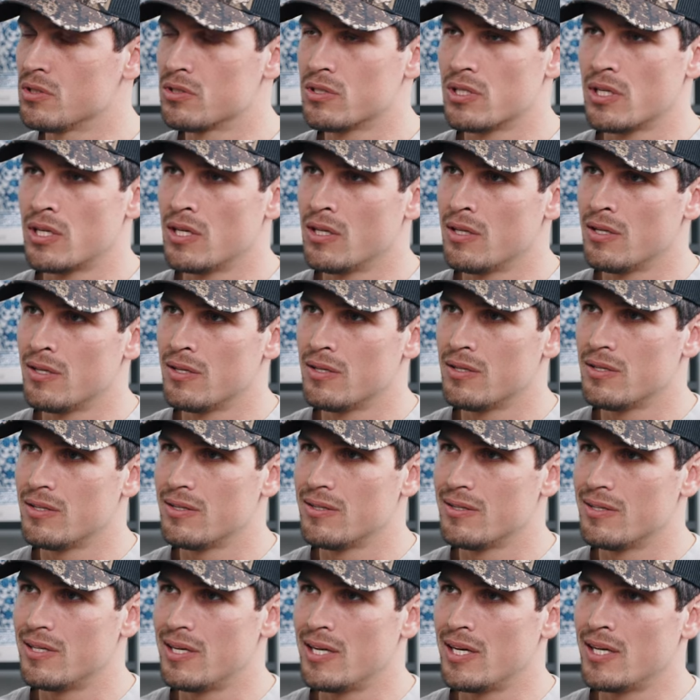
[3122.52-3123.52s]
this together.
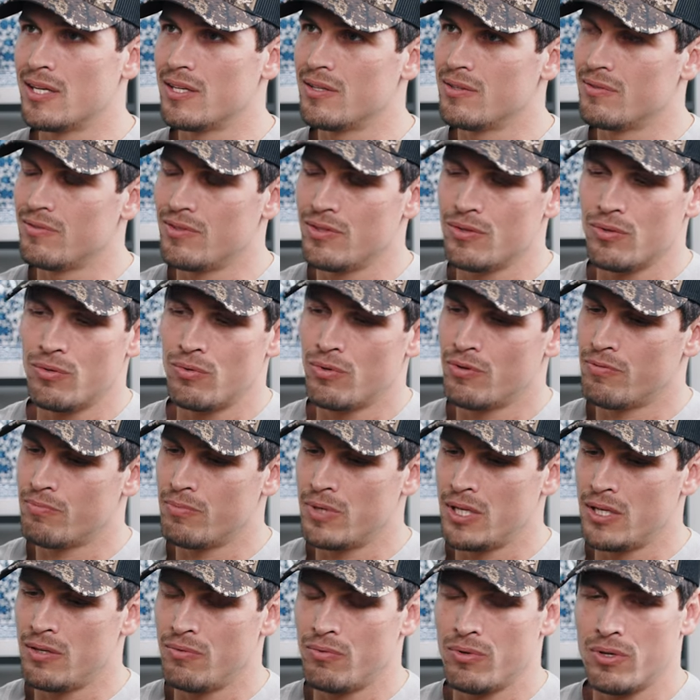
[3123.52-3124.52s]
Like nice. you're with
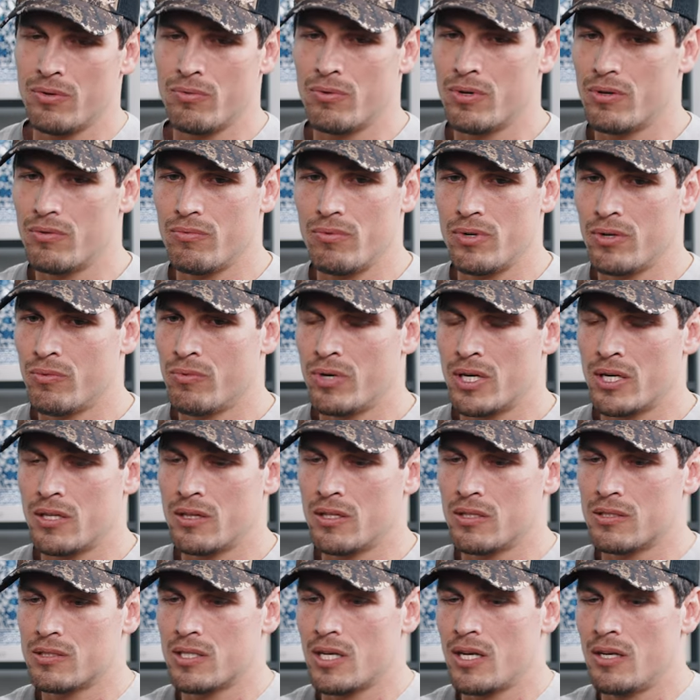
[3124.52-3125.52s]
me, we're one, we're one
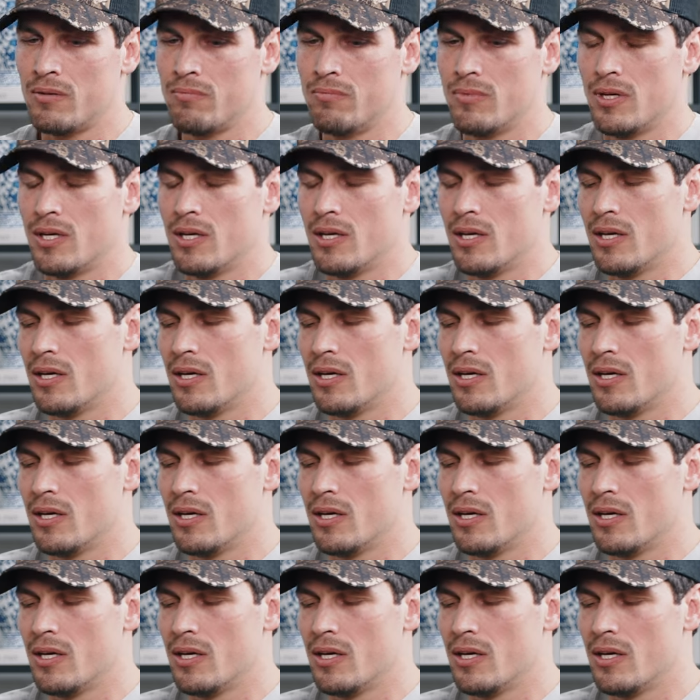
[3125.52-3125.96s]
and the same.